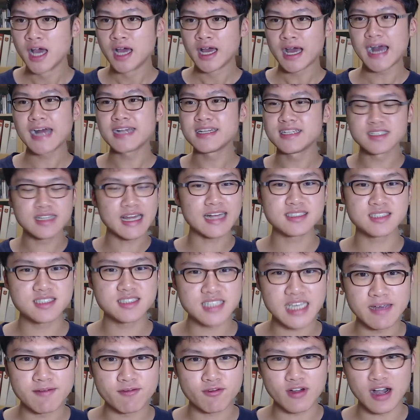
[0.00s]
And then that's the
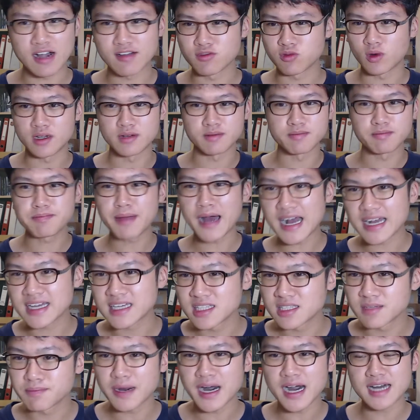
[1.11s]
same for everyone. Back in the
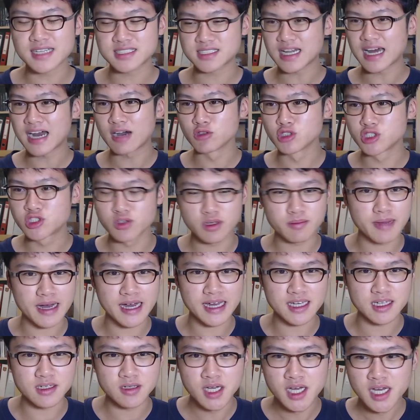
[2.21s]
past, I was doing my
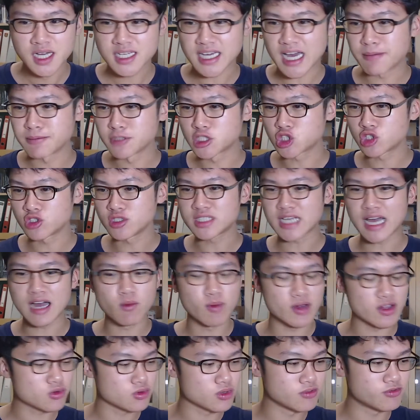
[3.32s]
chemistries. I went through a